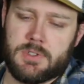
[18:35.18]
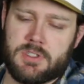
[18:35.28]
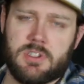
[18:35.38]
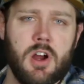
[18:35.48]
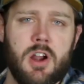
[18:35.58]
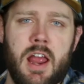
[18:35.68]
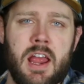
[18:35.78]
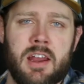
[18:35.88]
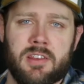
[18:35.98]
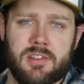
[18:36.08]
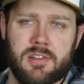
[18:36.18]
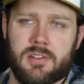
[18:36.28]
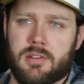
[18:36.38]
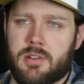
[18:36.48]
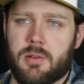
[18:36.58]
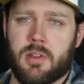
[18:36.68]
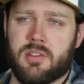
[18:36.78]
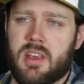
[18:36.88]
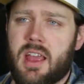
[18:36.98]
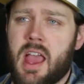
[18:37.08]
Star anise. They'll
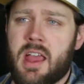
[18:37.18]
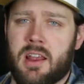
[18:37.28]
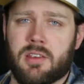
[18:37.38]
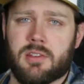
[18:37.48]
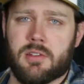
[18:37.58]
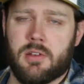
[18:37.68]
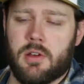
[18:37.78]
say anise.